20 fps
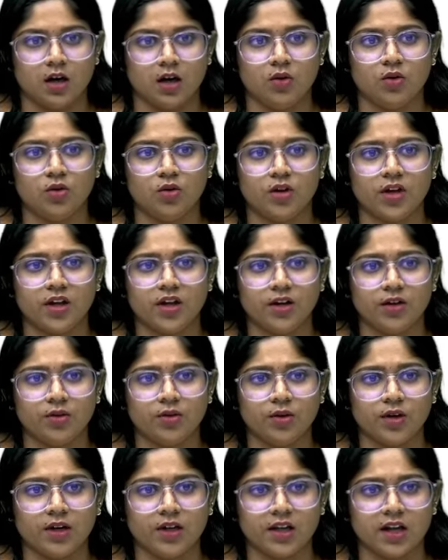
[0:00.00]
Now, looking
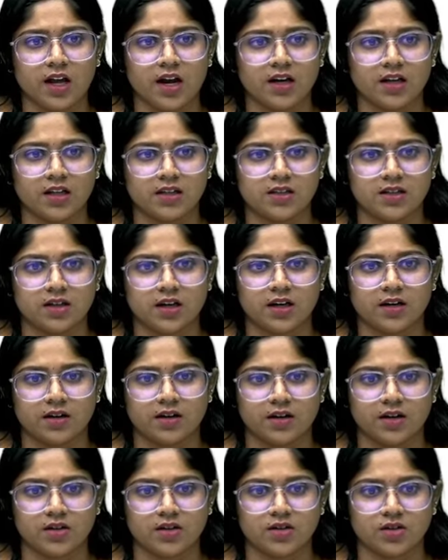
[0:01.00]
into India and Israel
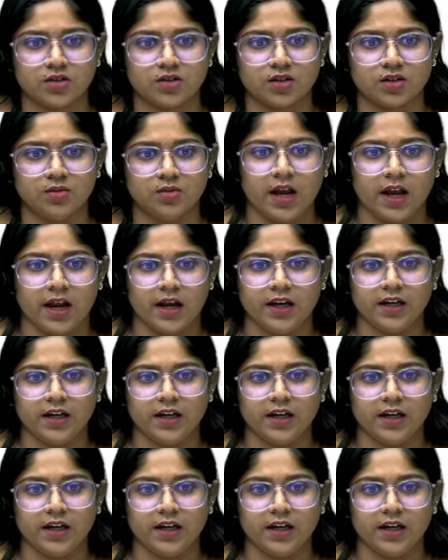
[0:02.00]
relationship,